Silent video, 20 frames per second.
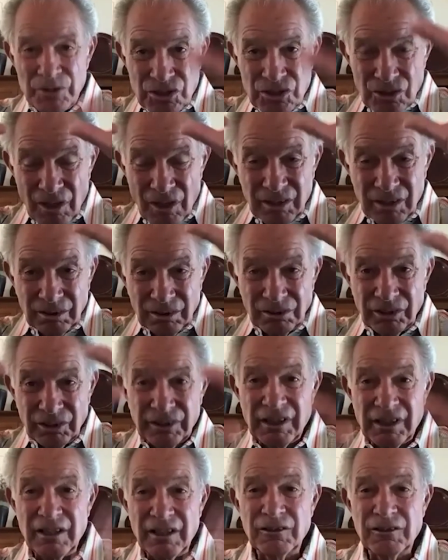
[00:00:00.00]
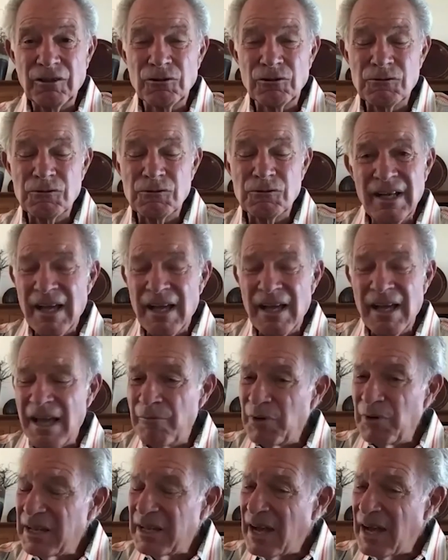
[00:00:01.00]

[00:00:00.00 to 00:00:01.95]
those BHAGs, those goals,